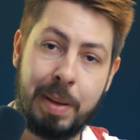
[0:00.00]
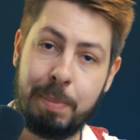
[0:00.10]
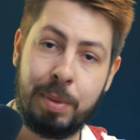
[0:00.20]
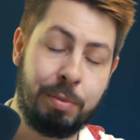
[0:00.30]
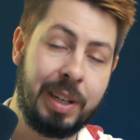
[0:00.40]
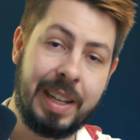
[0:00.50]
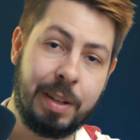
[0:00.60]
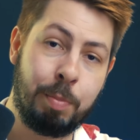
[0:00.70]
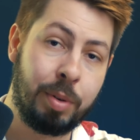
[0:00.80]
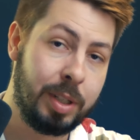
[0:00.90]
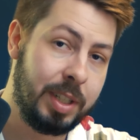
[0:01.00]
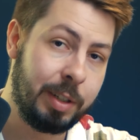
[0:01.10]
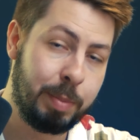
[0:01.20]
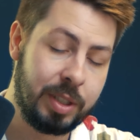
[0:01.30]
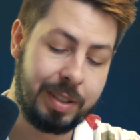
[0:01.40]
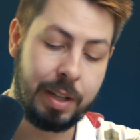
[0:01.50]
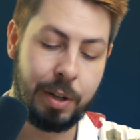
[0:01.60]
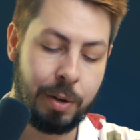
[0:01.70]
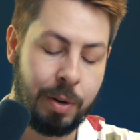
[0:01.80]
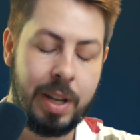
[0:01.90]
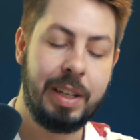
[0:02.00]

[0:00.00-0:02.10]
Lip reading: Pepe related projects, because I know